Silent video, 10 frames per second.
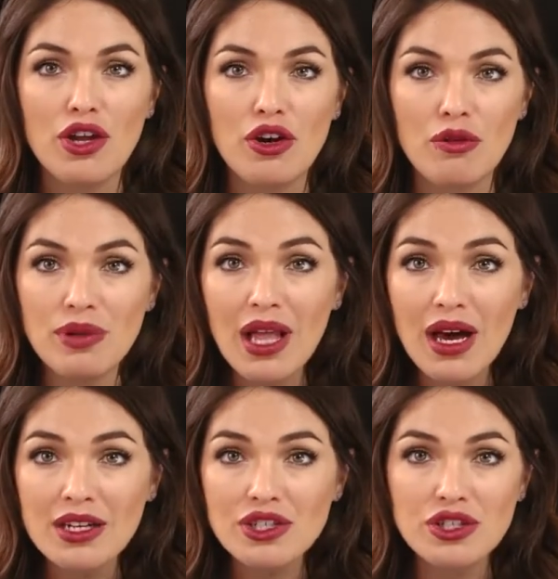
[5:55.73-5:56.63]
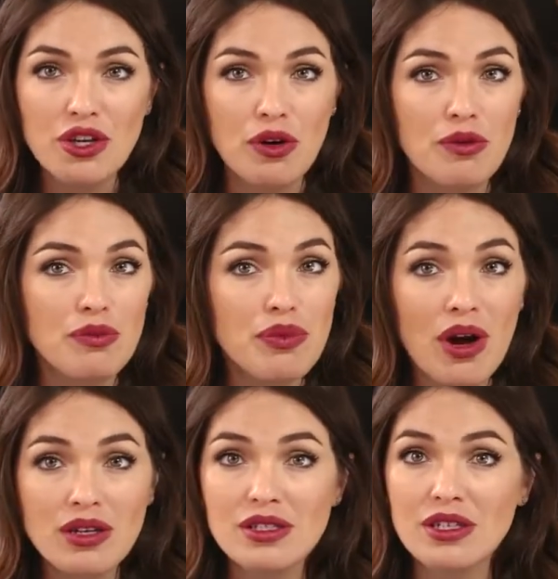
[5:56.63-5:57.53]
No blush, no
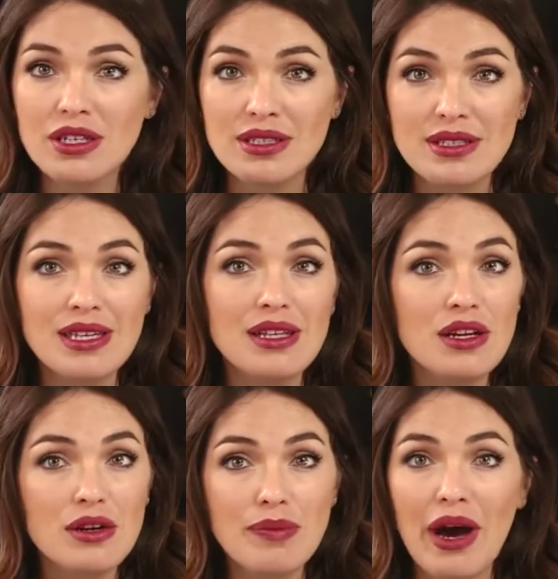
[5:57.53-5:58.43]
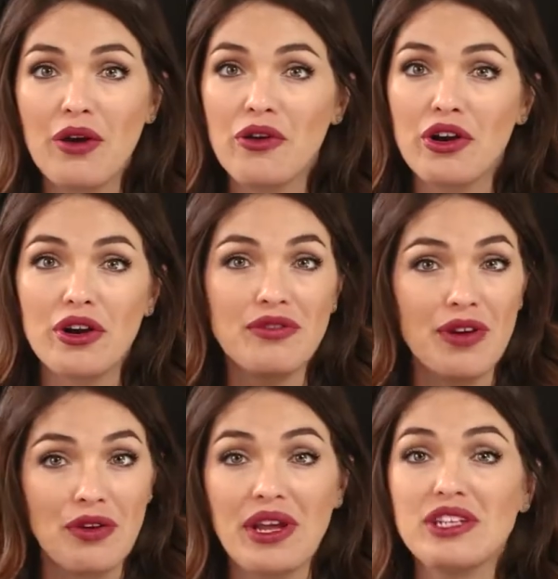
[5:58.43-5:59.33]
bronzer, concealer, powder,
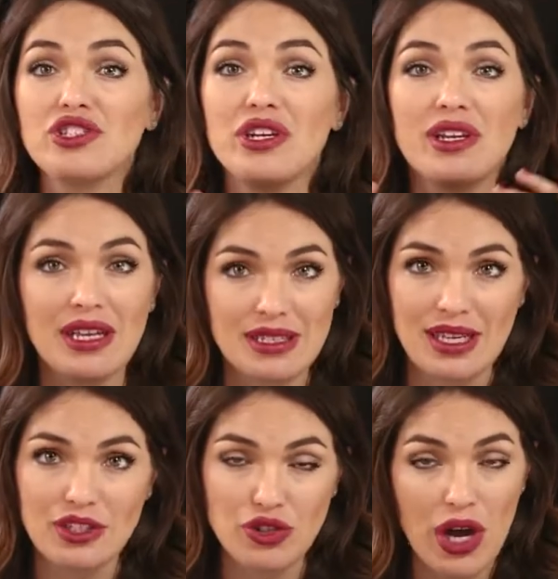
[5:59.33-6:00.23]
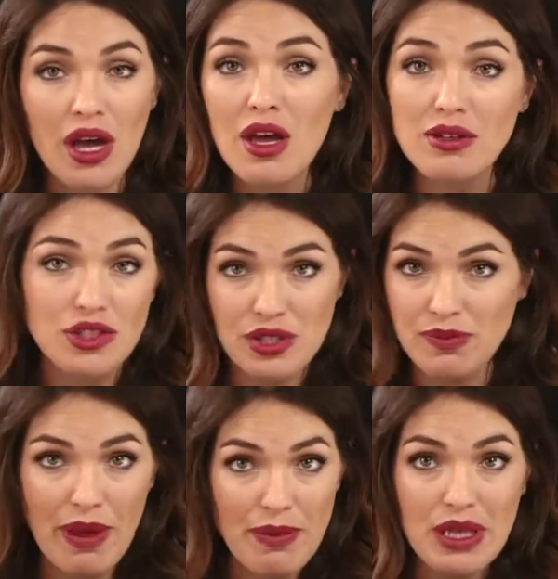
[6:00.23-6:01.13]
foundation, etc. Just
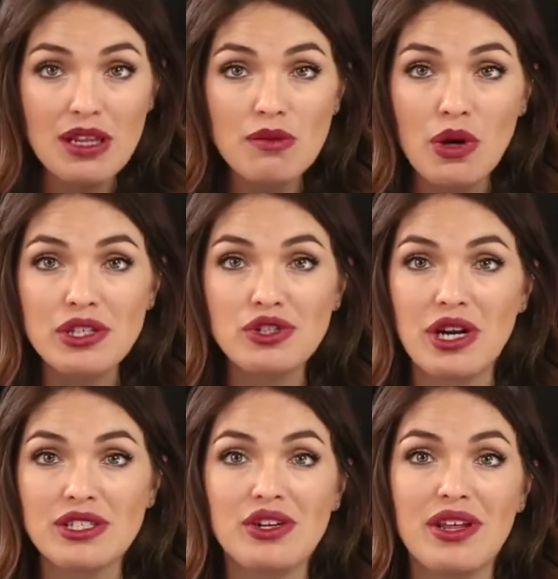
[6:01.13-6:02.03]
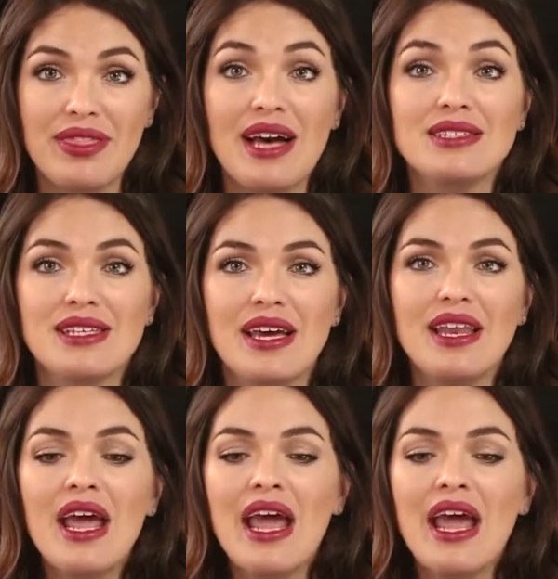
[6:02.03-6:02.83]
maybe a little moisturizer and that's it.